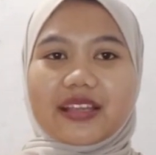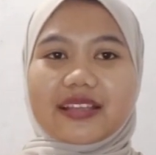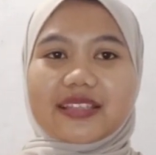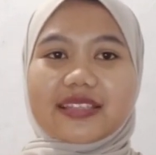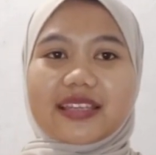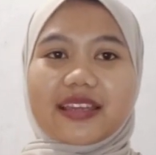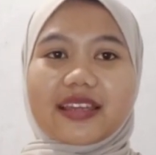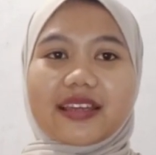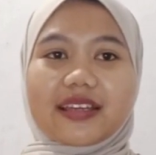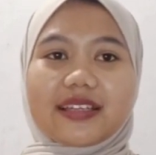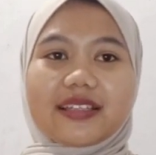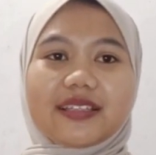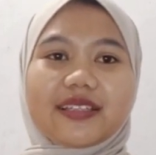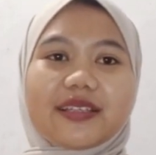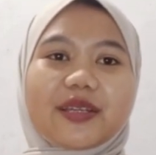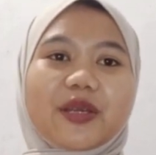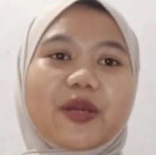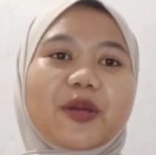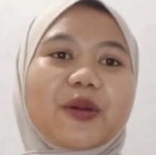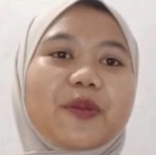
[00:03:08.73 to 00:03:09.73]

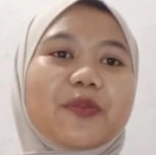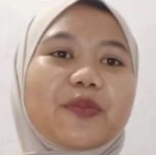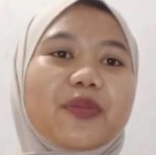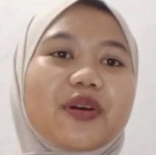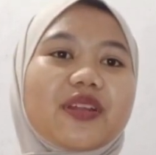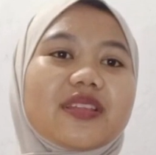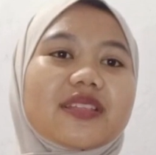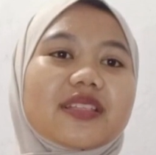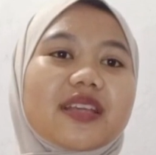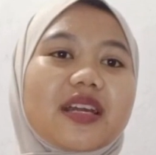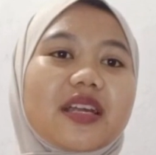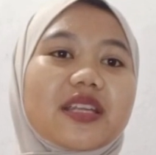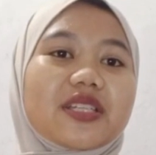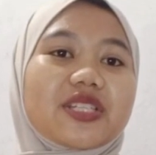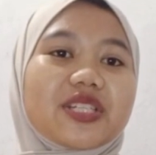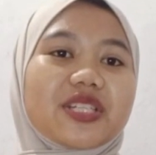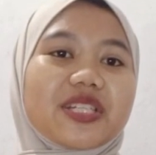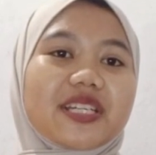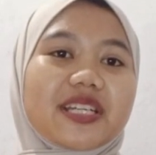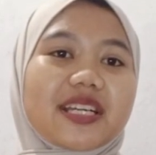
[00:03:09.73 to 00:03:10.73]
Second, bonds are
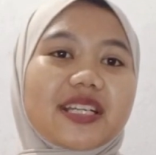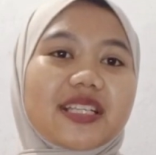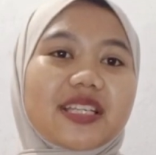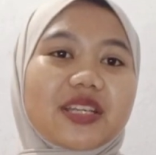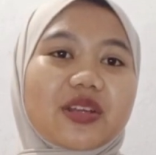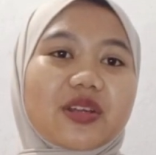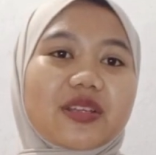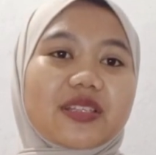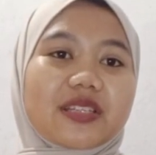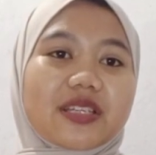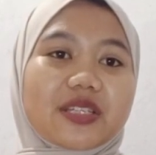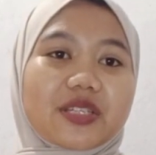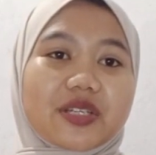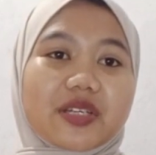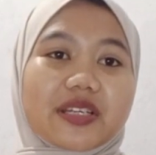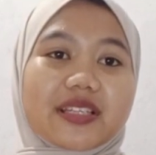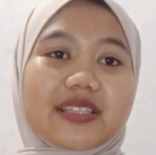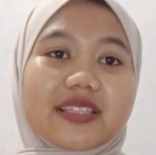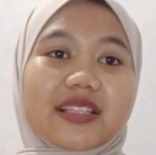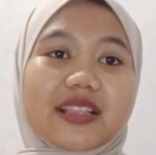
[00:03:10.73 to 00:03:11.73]
generally
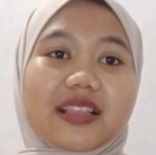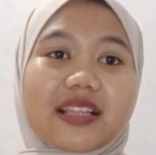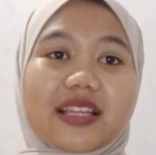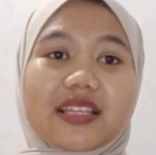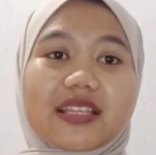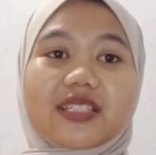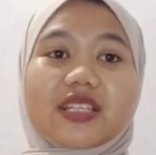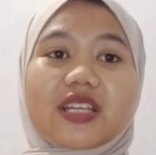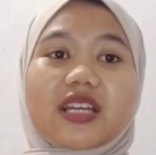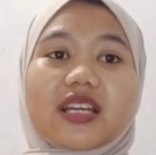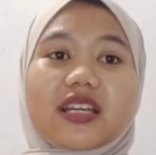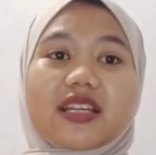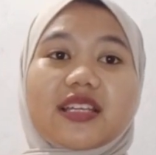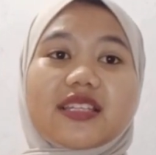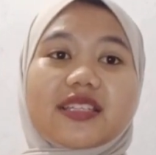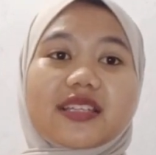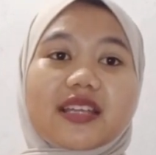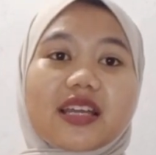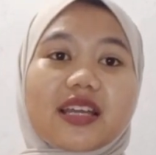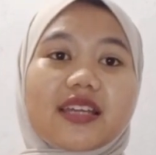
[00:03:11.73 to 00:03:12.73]
considered less
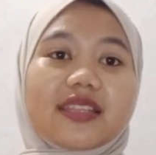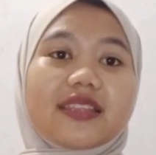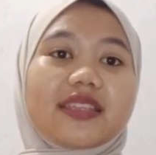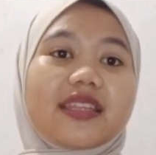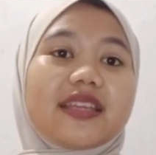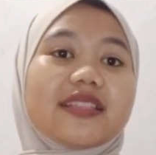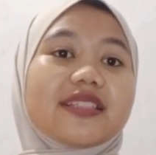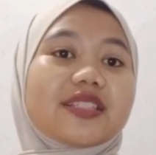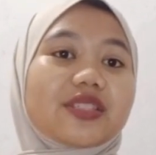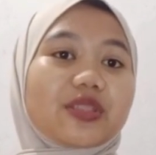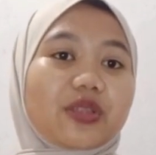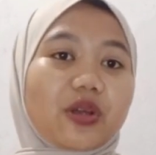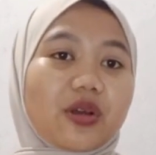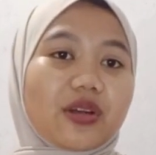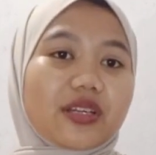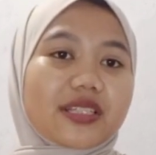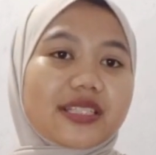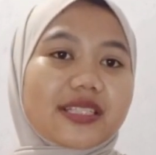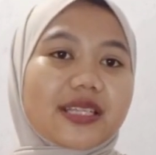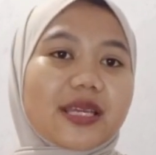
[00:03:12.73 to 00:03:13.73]
risky than
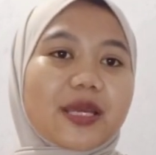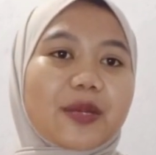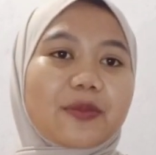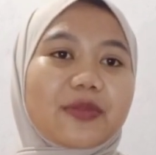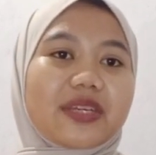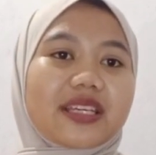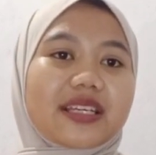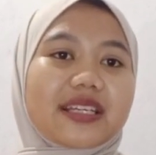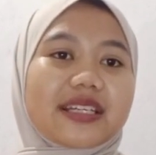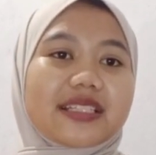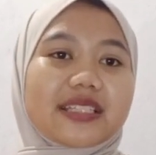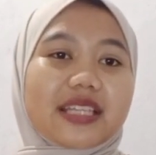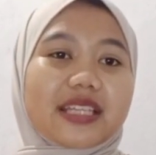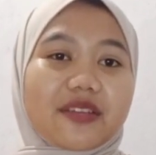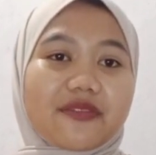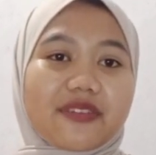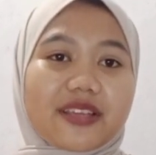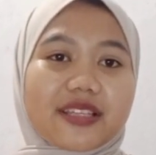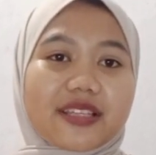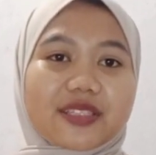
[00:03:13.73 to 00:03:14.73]
stocks because
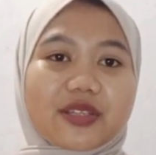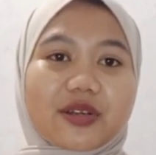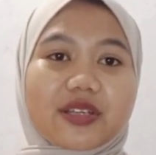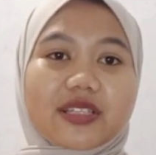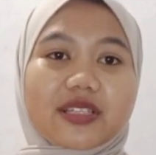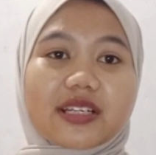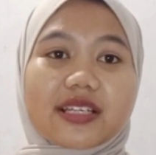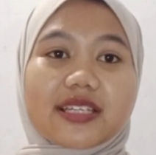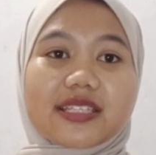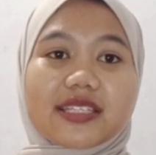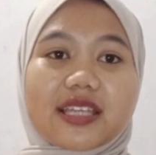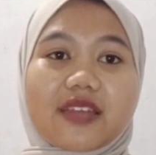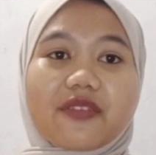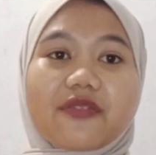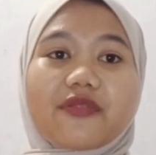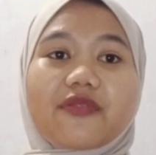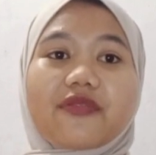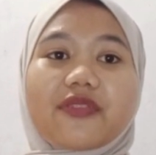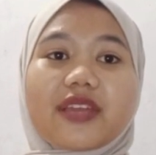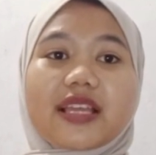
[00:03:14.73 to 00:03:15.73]
investors receive
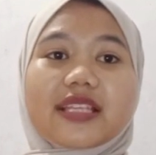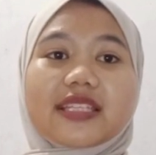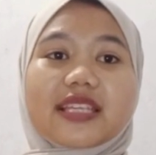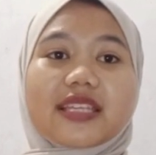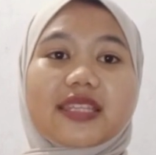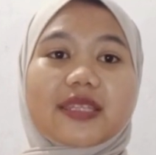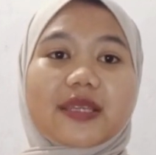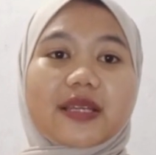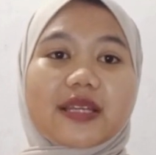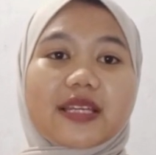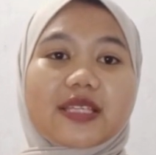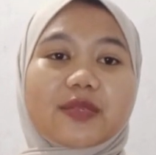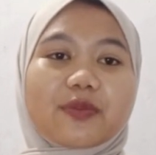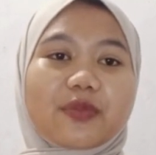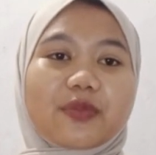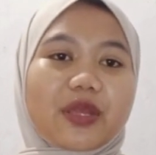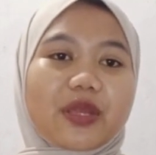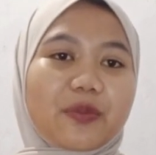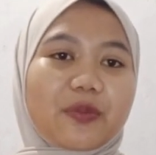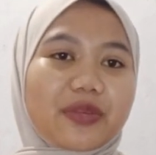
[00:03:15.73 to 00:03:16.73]
fixed interest
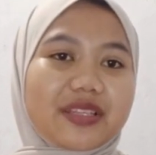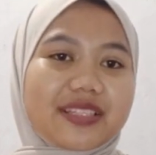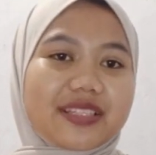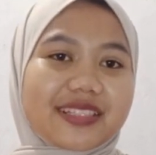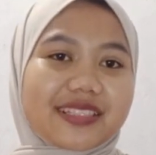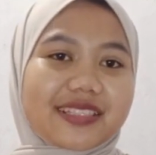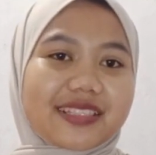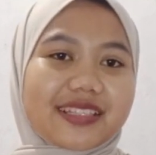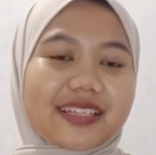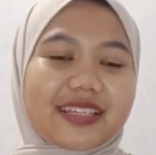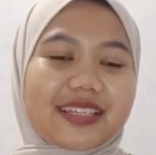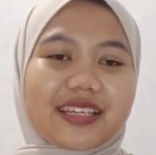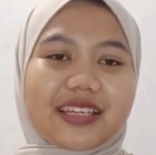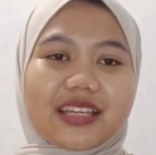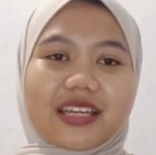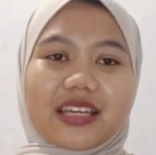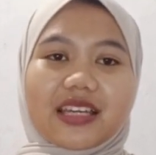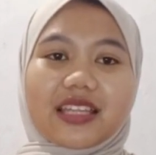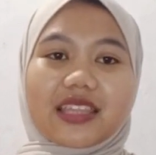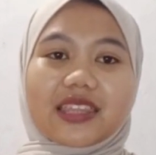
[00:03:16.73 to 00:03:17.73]
payments.
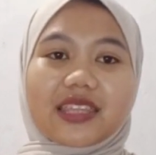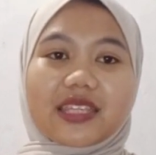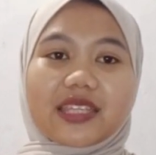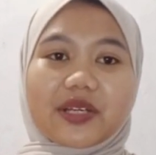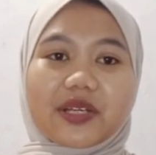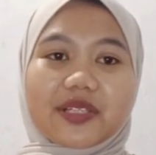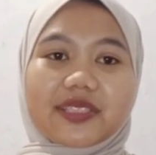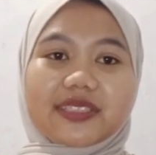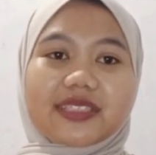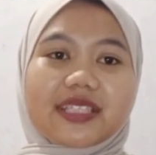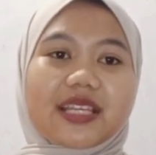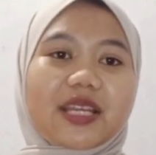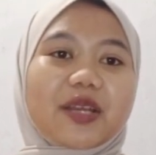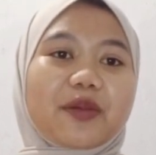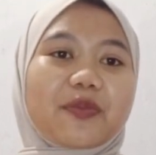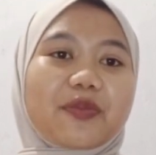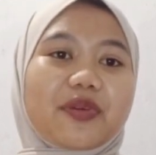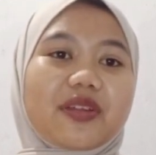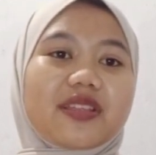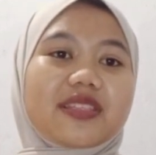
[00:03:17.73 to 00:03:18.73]
Third,
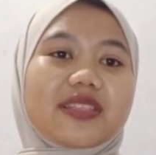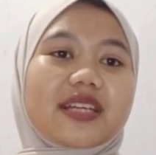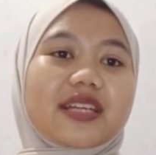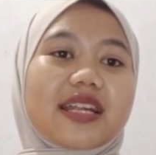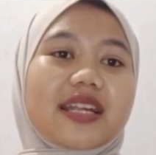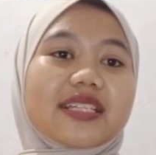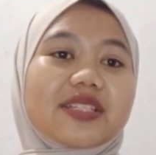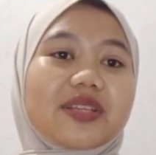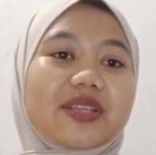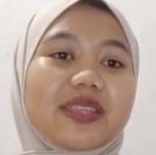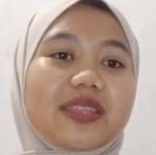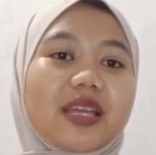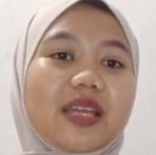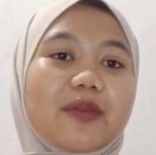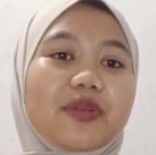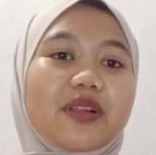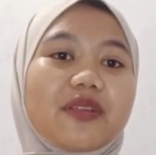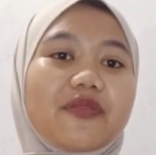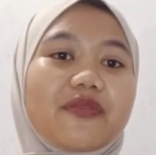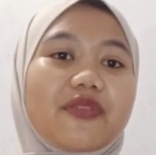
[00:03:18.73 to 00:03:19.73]
bonds are
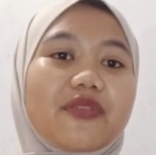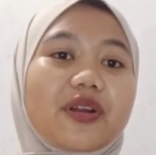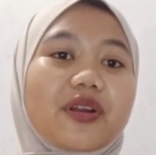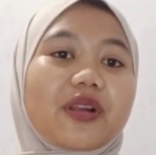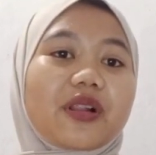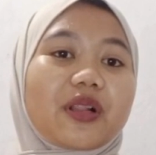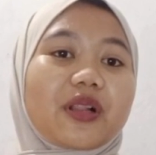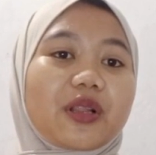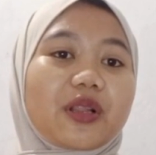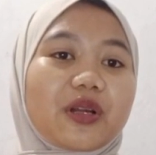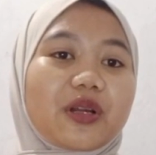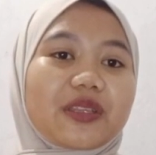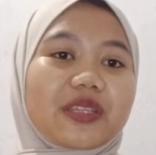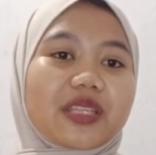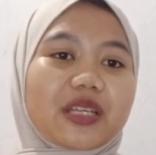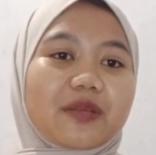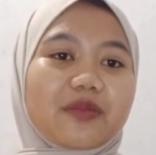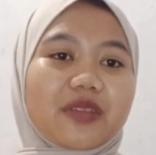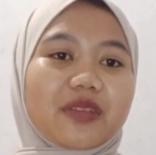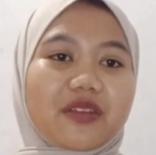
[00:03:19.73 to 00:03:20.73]
suitable for
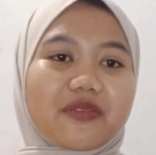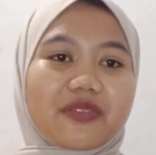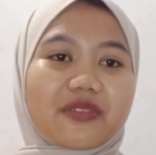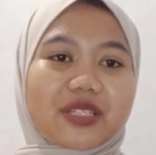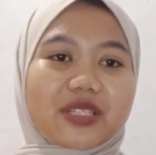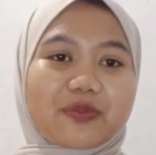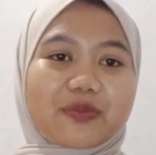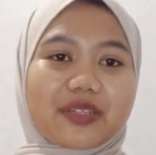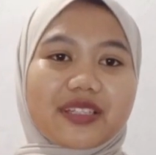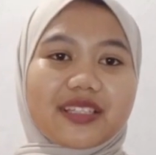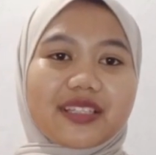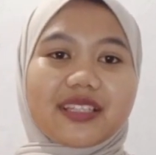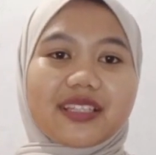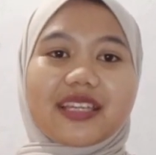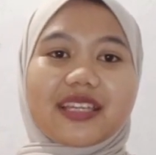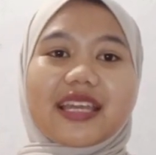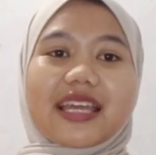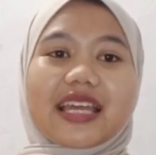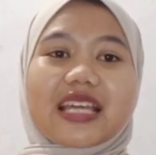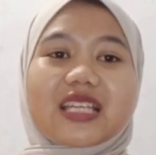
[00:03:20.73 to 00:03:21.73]
long-term investment,
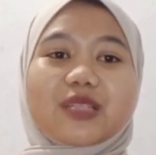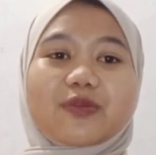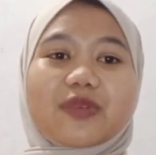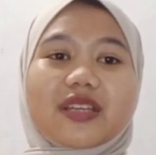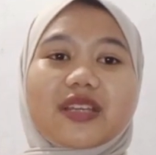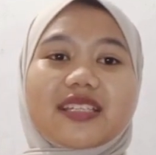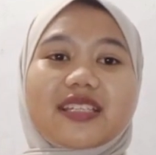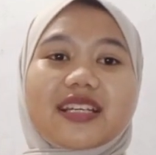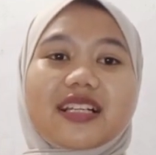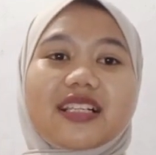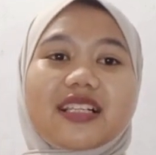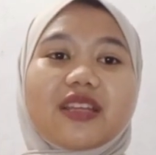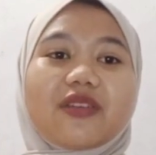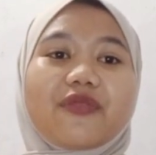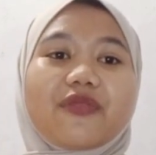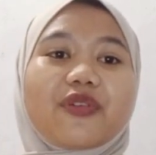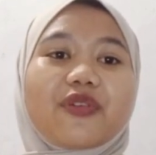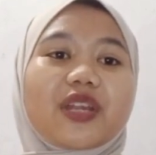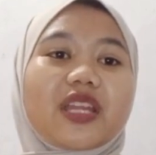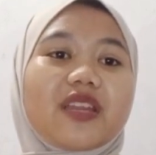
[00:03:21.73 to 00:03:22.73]

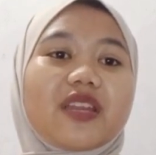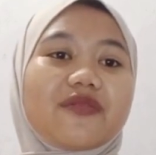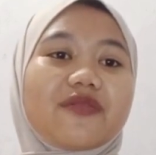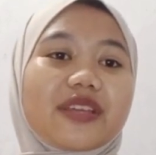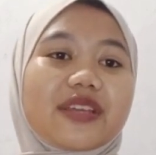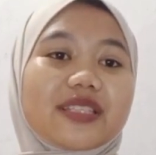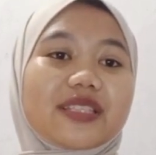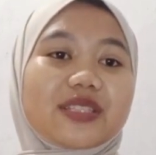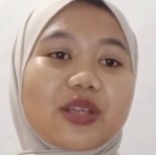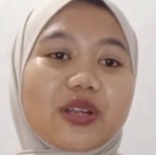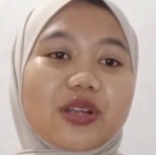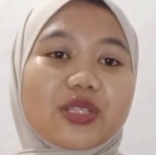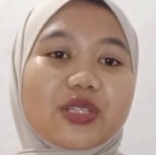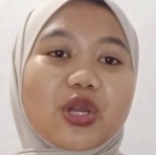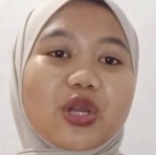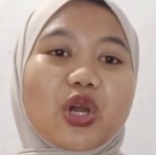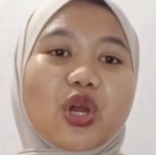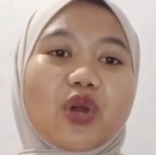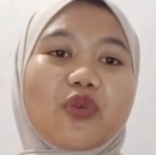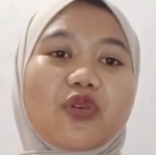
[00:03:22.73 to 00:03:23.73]
especially for investors
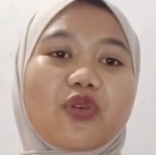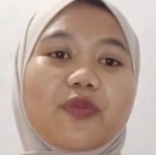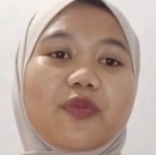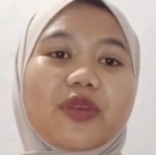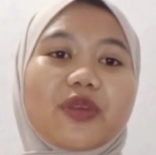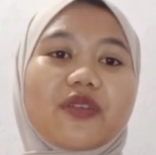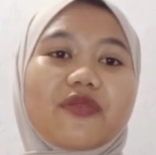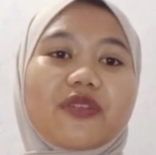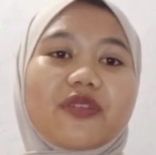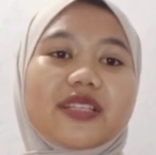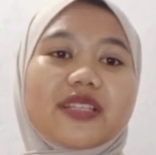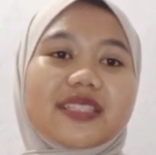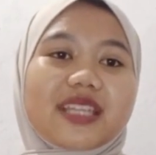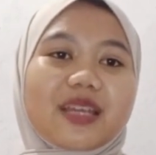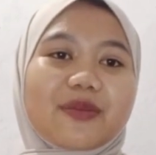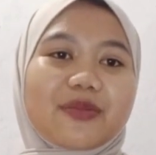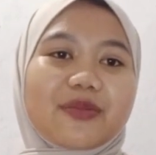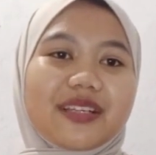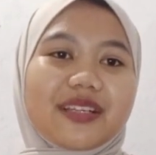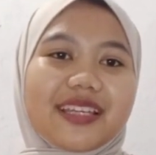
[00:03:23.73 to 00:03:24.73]
who prefer
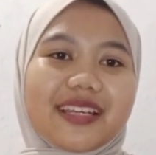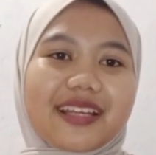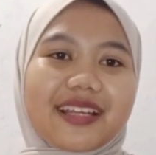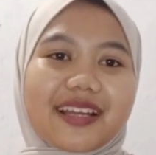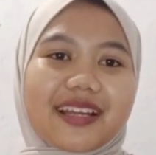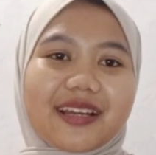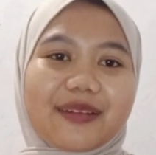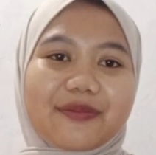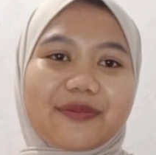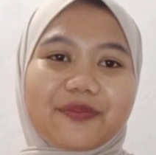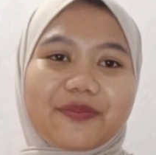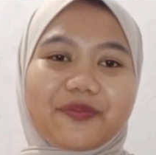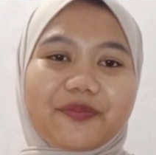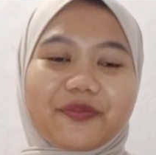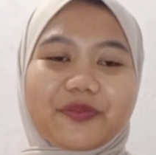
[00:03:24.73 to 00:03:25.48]
stable income.